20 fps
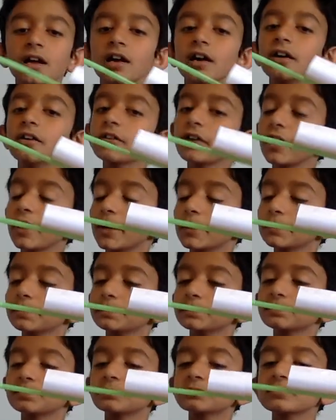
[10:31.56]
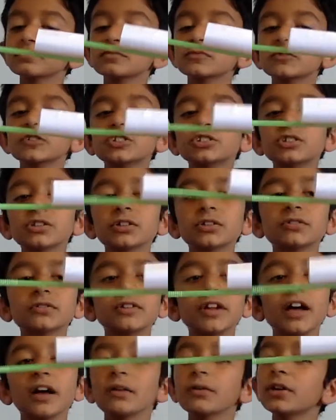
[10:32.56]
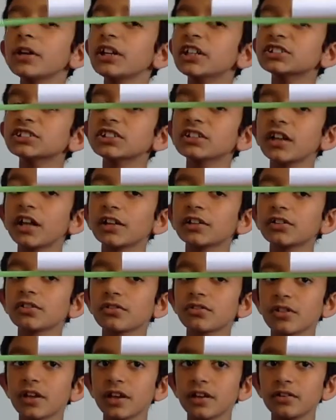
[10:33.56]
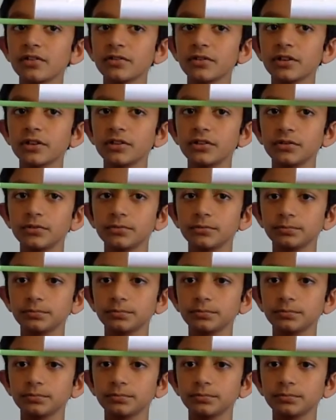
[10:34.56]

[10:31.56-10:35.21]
Okay. So now here's another thing you can do.